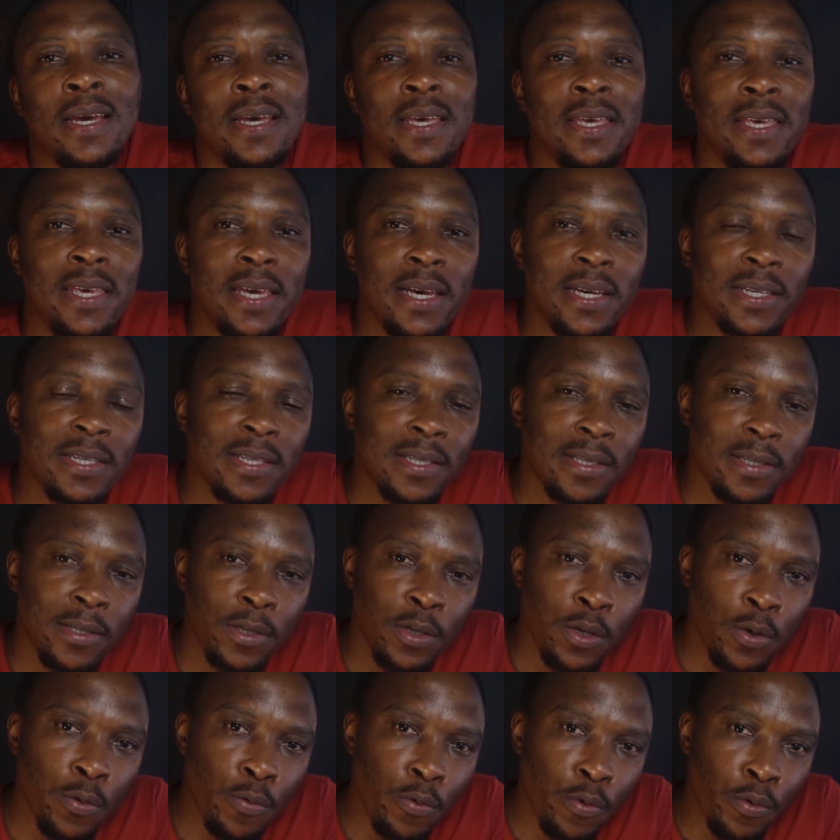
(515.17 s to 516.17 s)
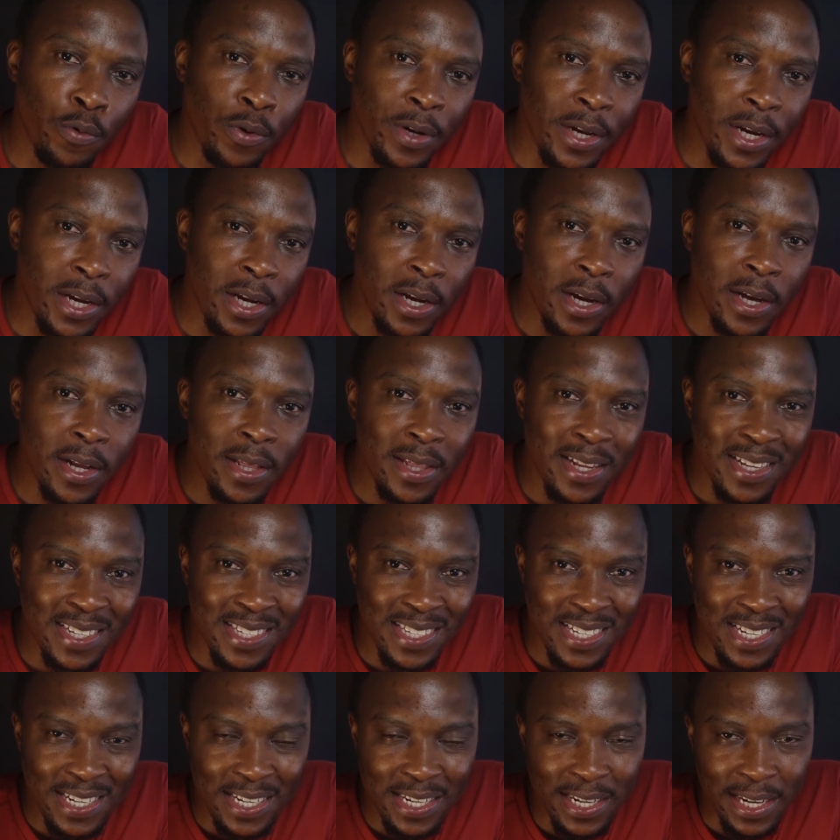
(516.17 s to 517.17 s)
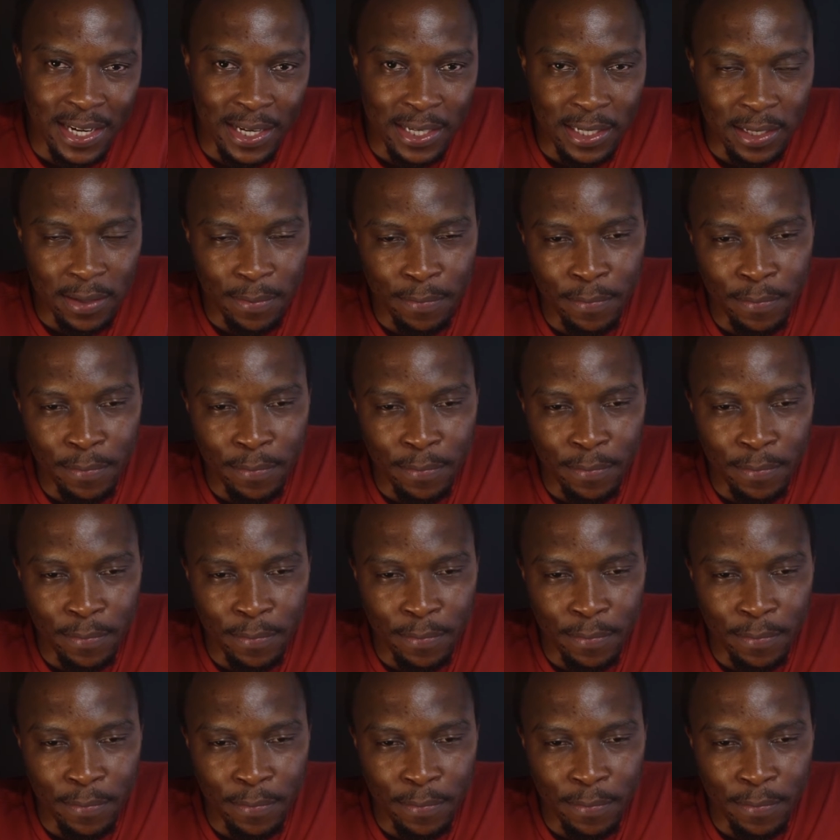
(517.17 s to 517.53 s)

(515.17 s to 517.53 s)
Yes, you will relearn the syntax,